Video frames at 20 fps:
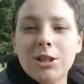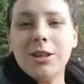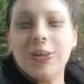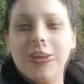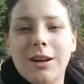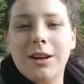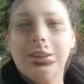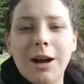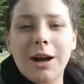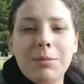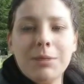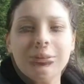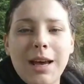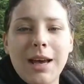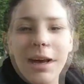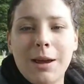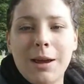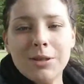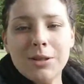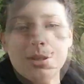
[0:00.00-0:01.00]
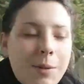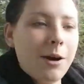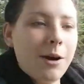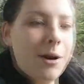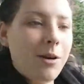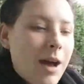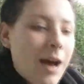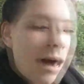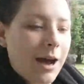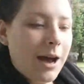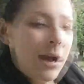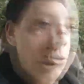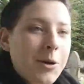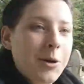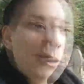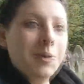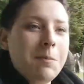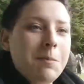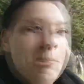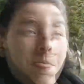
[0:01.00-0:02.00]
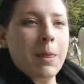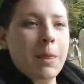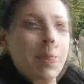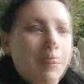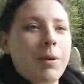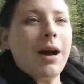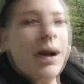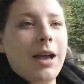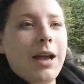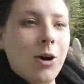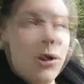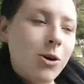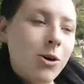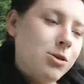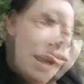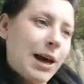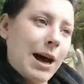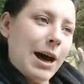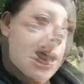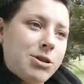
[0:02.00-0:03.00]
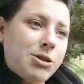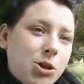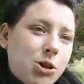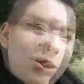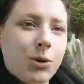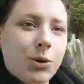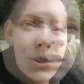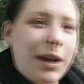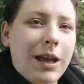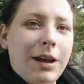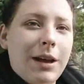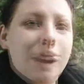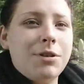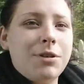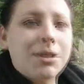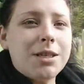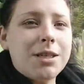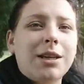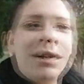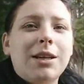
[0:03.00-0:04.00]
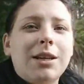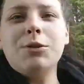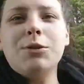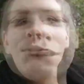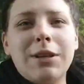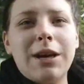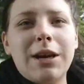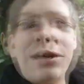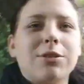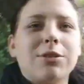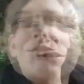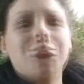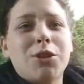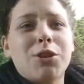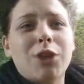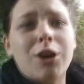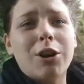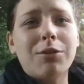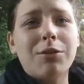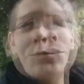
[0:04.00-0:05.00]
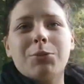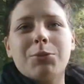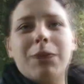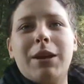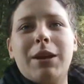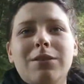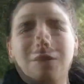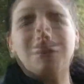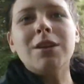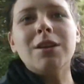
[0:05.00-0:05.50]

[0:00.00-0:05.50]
it a couple of times about how my old house, the one I've recently moved out of, sorry for the wind,